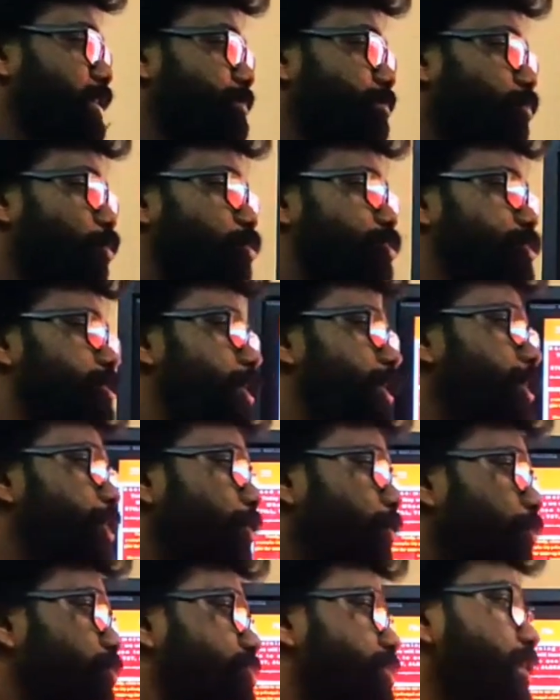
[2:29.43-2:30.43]
is mostly
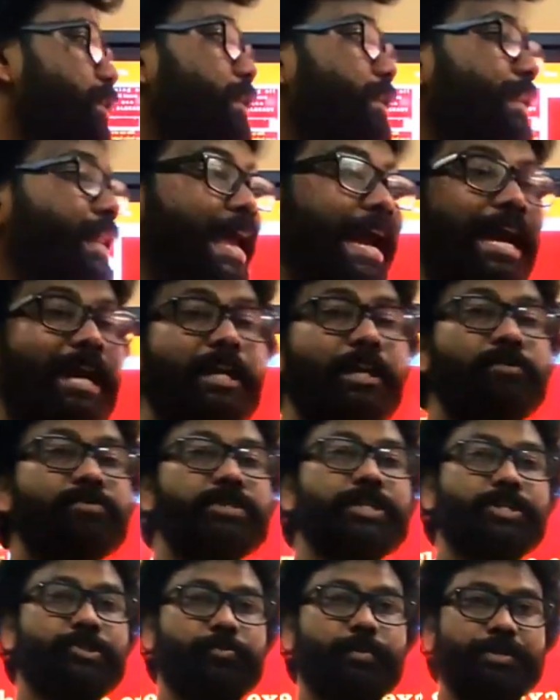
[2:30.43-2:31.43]
used in negative
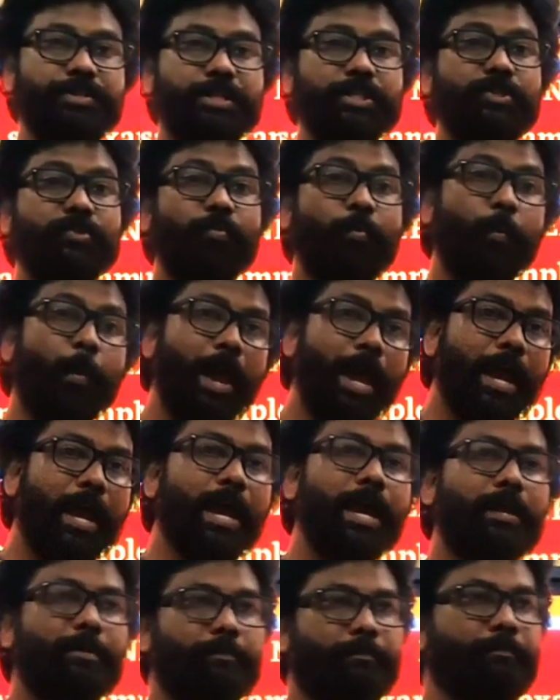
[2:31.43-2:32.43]
situations
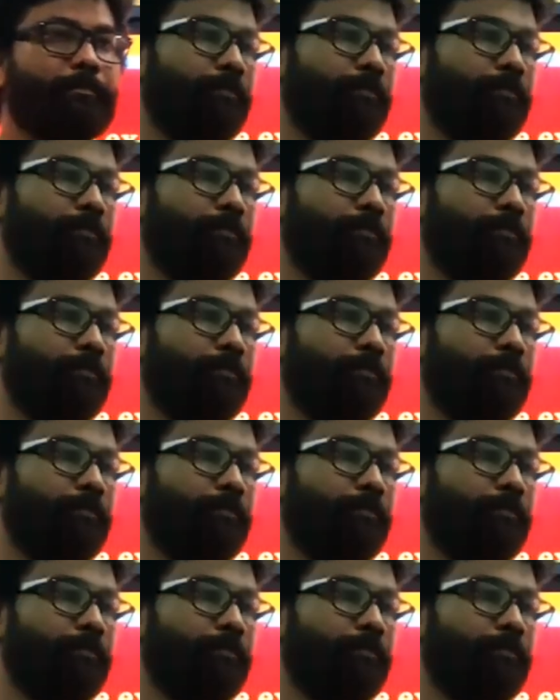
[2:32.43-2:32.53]
where